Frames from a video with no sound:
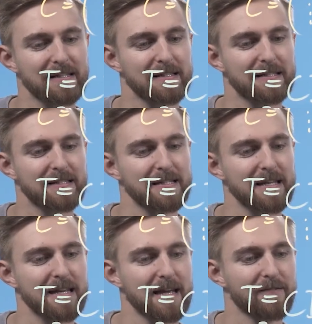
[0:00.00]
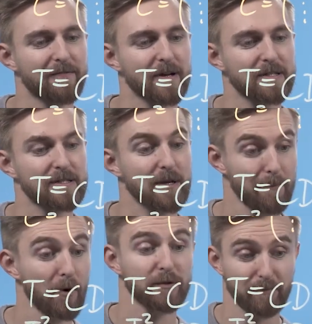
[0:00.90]
C inverse
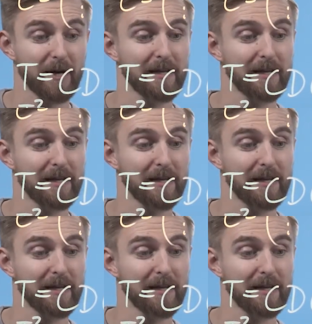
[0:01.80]
multiplied